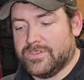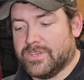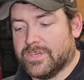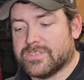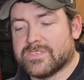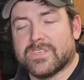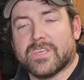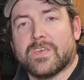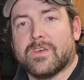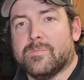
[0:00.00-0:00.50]

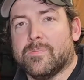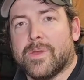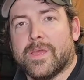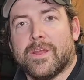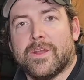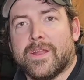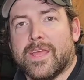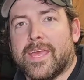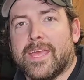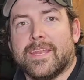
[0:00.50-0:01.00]
Doesn't
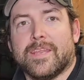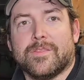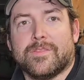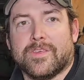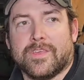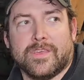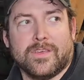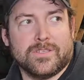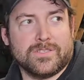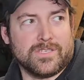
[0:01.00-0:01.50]
compare to
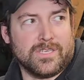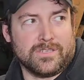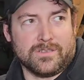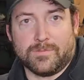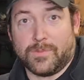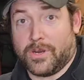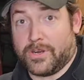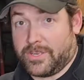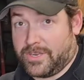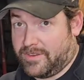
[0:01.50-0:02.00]
anything else on
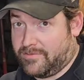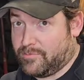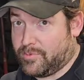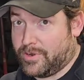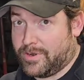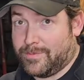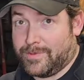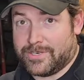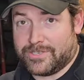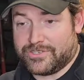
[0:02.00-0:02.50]
the market. I've
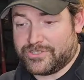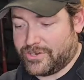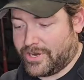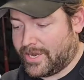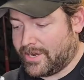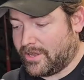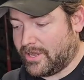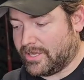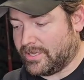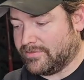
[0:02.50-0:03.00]
pretty much
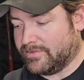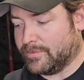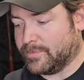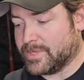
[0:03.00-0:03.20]
tried all of